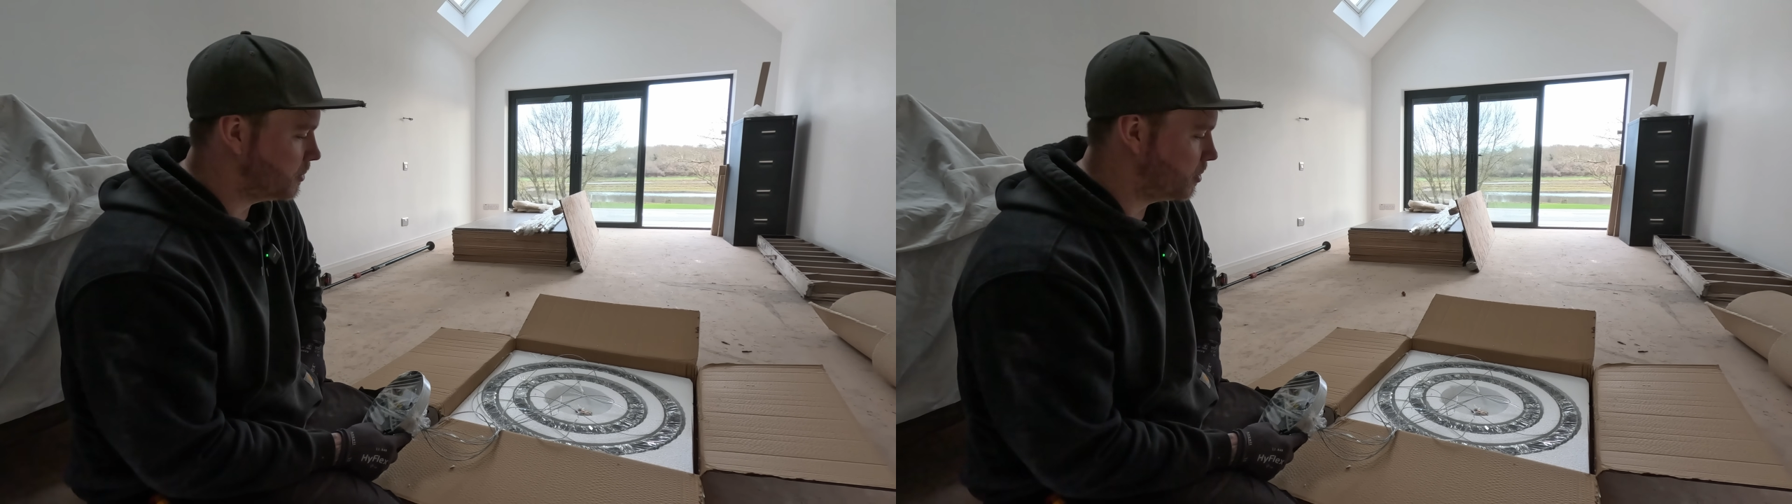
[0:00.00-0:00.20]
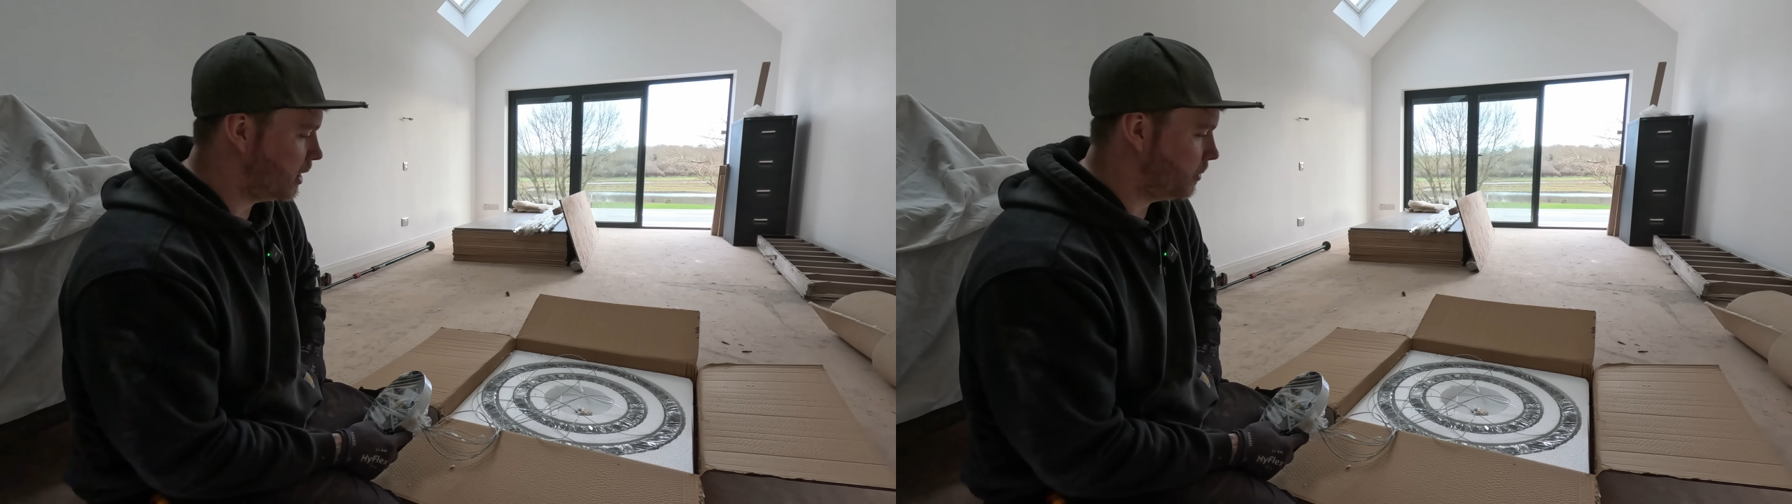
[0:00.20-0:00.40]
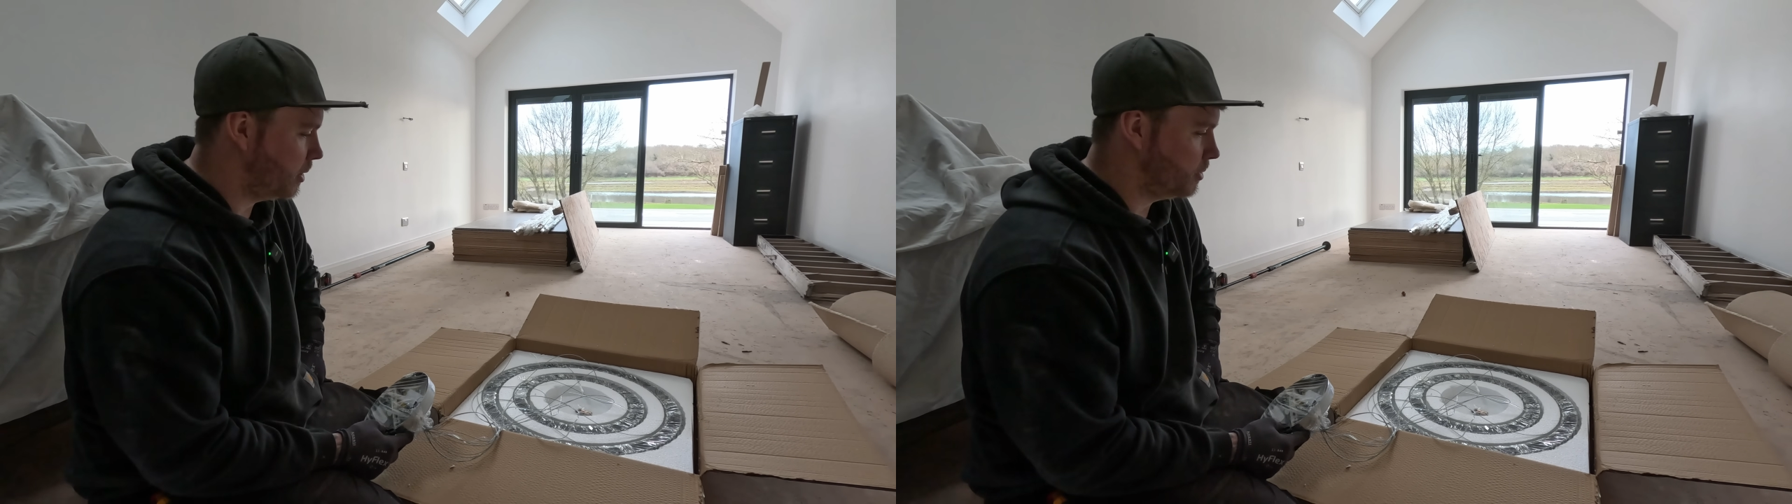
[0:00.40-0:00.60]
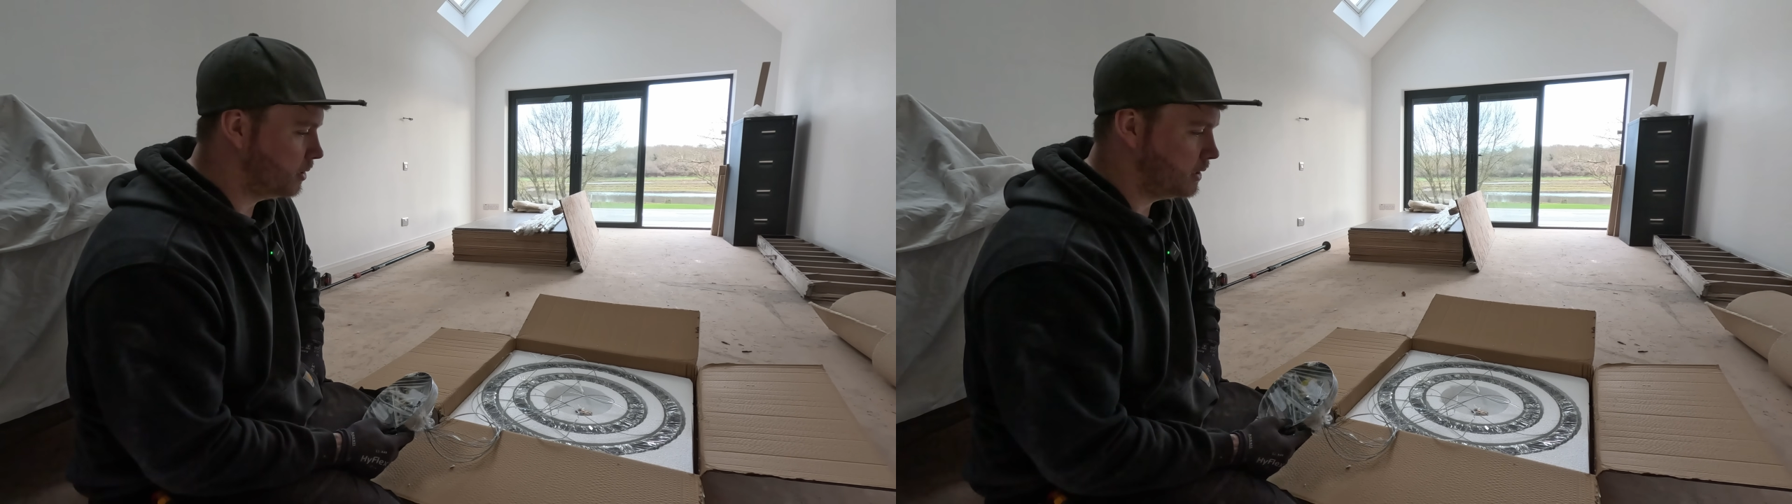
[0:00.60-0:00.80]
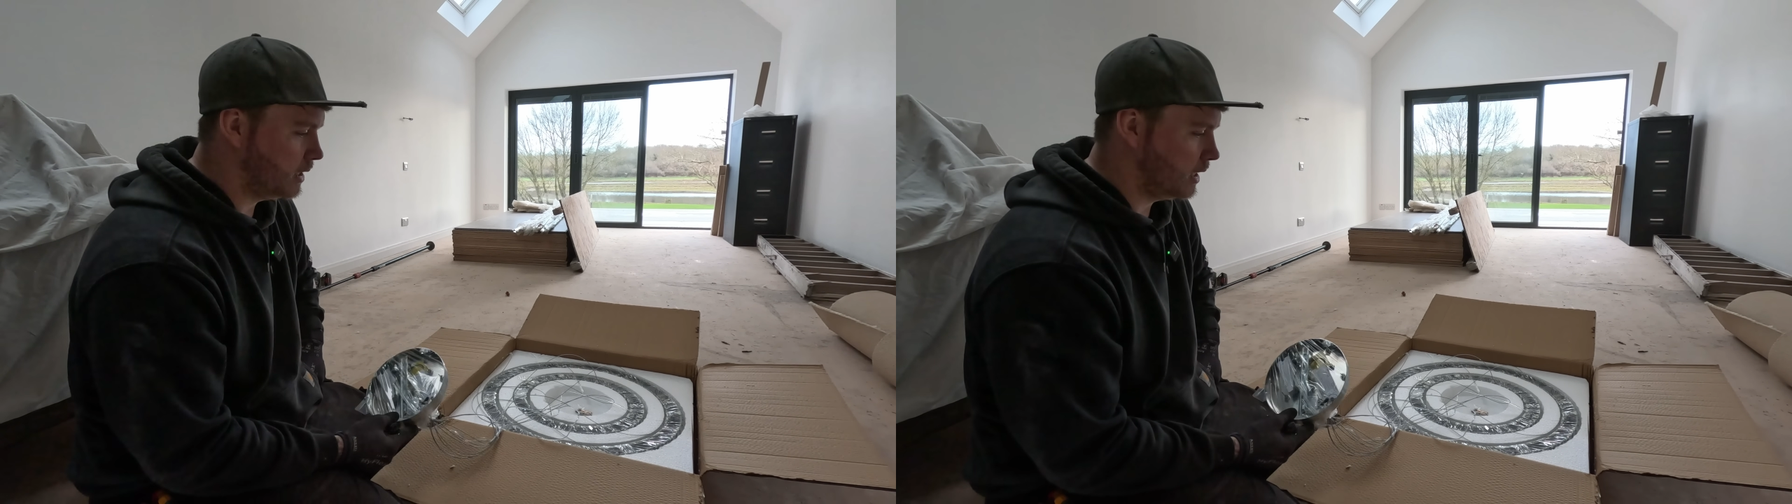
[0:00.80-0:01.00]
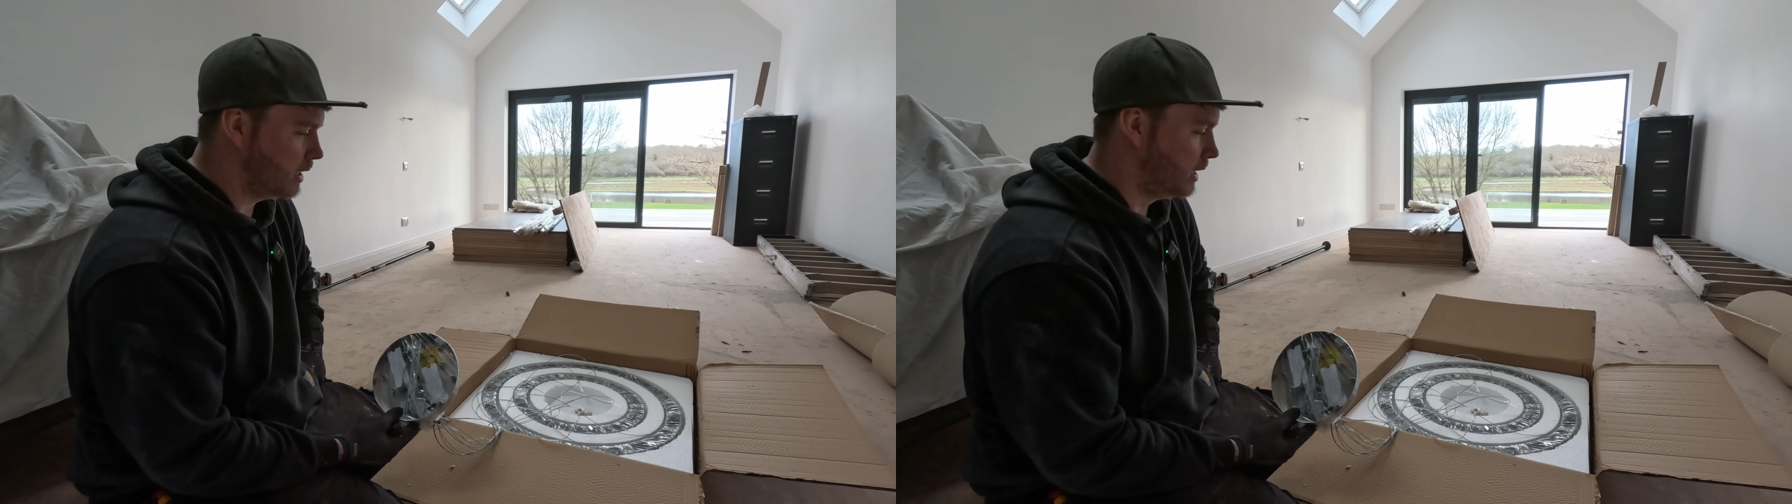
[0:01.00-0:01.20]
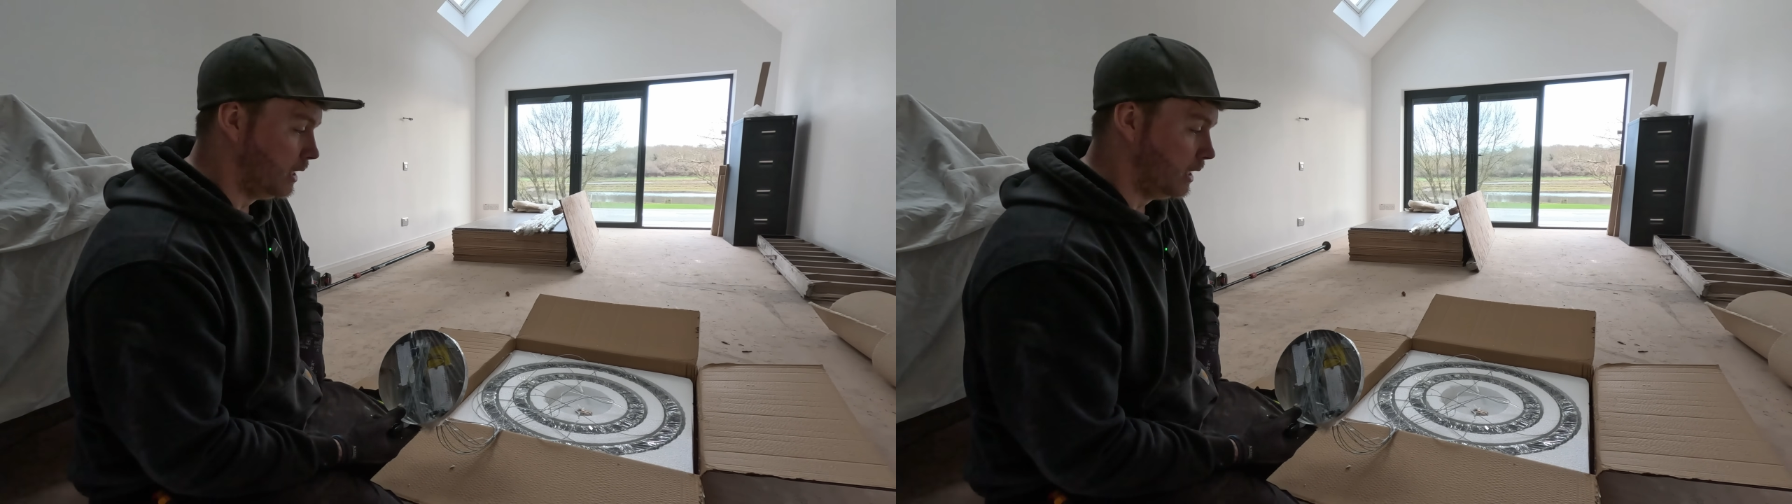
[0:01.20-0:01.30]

let's put it that way, but